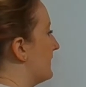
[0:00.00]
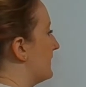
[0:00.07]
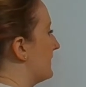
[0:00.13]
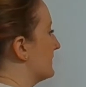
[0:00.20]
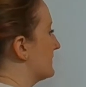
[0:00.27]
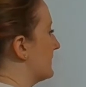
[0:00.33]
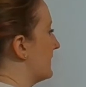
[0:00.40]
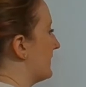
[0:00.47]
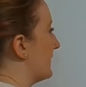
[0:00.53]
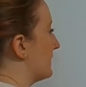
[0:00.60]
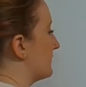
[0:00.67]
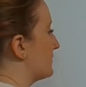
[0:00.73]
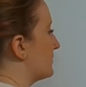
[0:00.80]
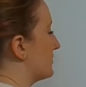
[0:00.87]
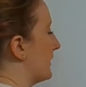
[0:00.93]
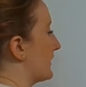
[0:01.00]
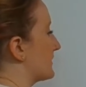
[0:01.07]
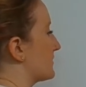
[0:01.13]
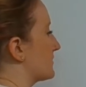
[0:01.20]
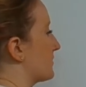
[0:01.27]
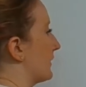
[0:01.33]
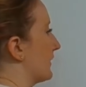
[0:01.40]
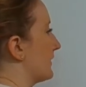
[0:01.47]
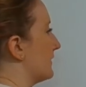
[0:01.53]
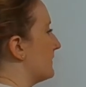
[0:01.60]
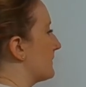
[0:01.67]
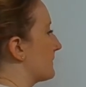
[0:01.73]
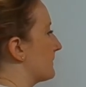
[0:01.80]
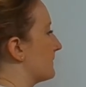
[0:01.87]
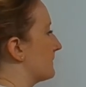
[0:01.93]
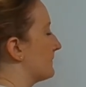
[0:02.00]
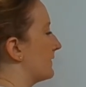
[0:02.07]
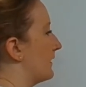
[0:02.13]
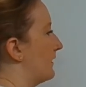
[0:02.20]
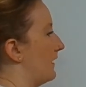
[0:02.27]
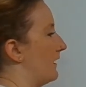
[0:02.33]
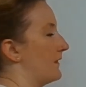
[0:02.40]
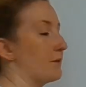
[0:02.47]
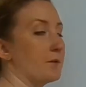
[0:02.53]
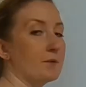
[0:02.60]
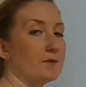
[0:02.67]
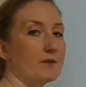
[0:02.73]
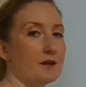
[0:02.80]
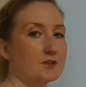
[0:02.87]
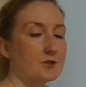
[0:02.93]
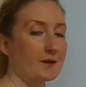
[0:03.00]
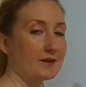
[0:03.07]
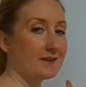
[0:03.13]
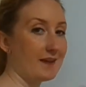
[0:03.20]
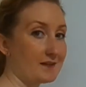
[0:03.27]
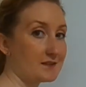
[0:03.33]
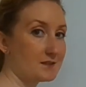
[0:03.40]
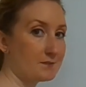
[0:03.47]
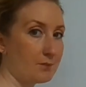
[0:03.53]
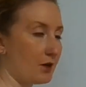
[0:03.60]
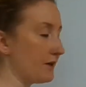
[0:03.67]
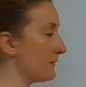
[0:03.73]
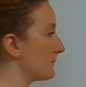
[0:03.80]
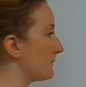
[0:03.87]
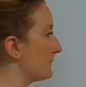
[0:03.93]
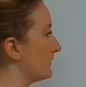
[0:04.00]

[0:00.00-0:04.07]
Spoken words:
is negative 2x squared. And then we move on to our next part.